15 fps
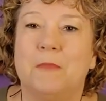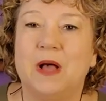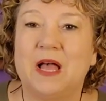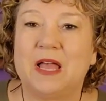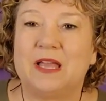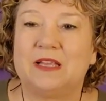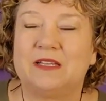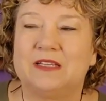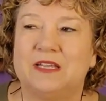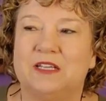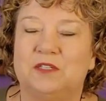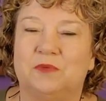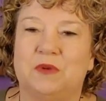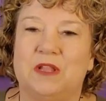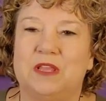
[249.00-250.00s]
But
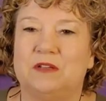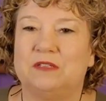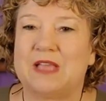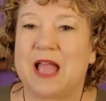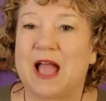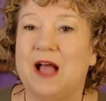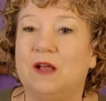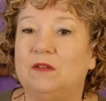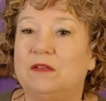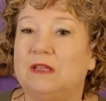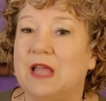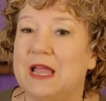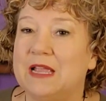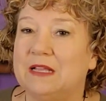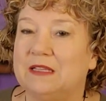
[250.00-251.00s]
it's one of those, how
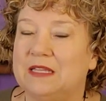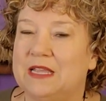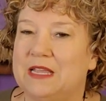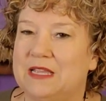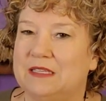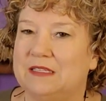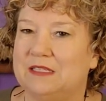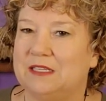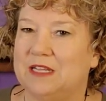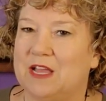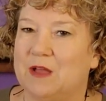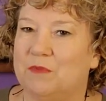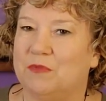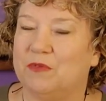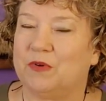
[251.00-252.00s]
likely is it to
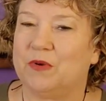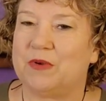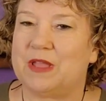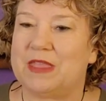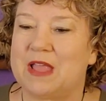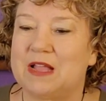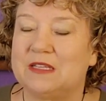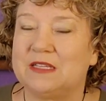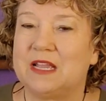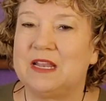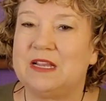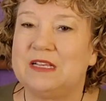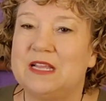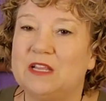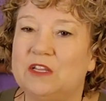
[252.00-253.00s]
come through? And that's
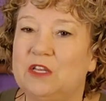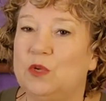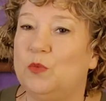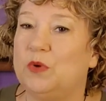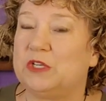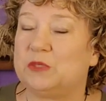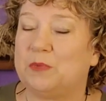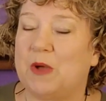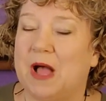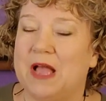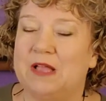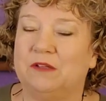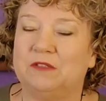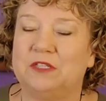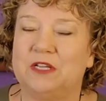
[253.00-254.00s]
kind of telling you which
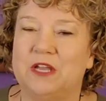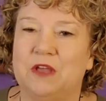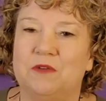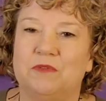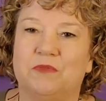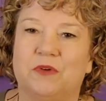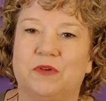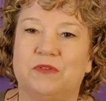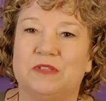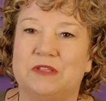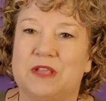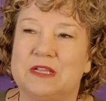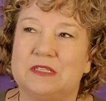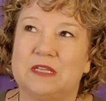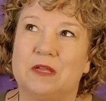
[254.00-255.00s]
pile to go through.
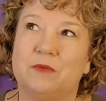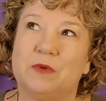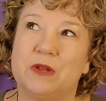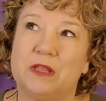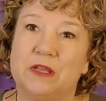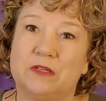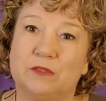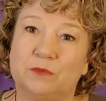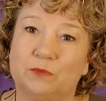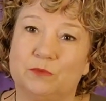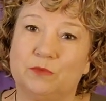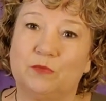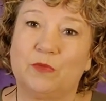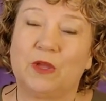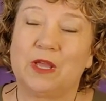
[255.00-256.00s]
So that's kind of one of those,
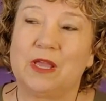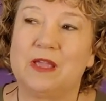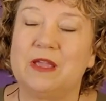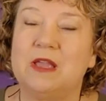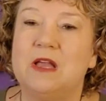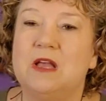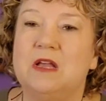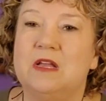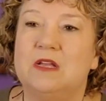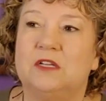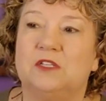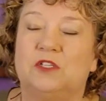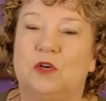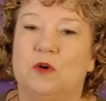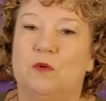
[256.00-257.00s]
okay.
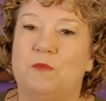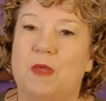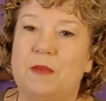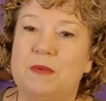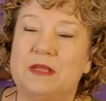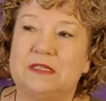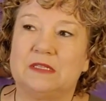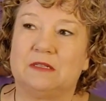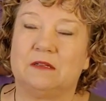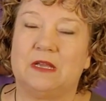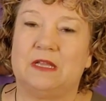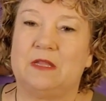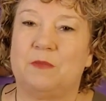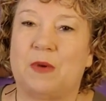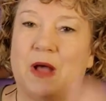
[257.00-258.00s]
So maybe it's
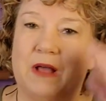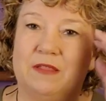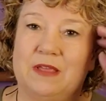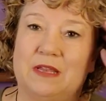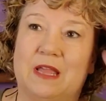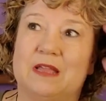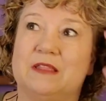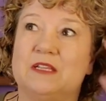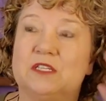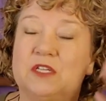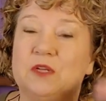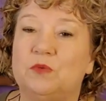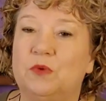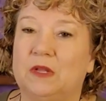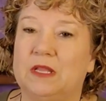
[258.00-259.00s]
in the pile that like this
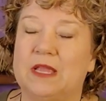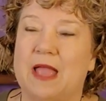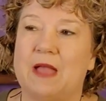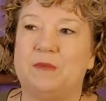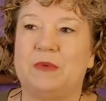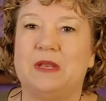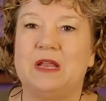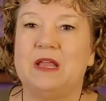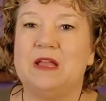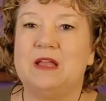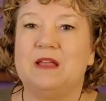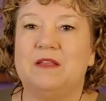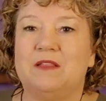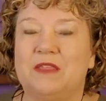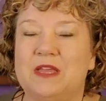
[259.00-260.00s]
could really happen.
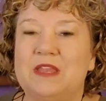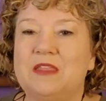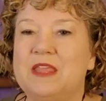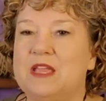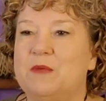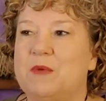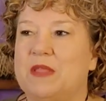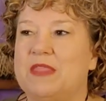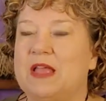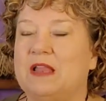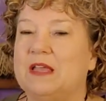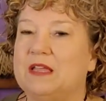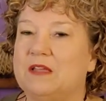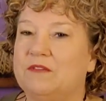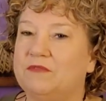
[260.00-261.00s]
Then think about
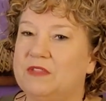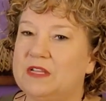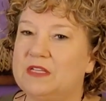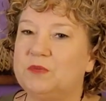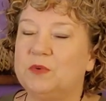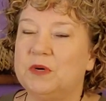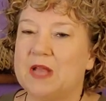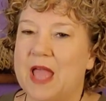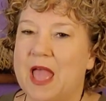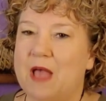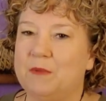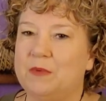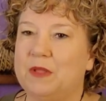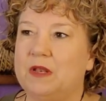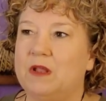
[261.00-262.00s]
that. Like if this were to
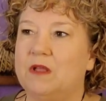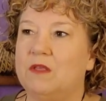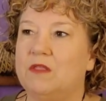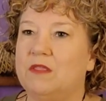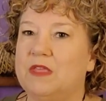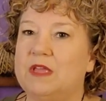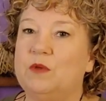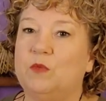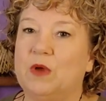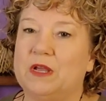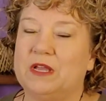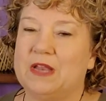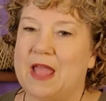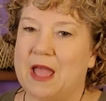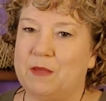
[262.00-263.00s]
happen, then
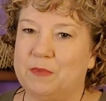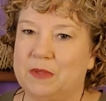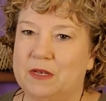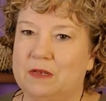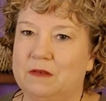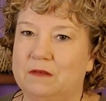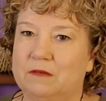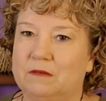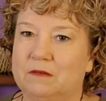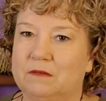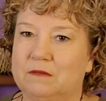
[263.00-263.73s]
what could happen?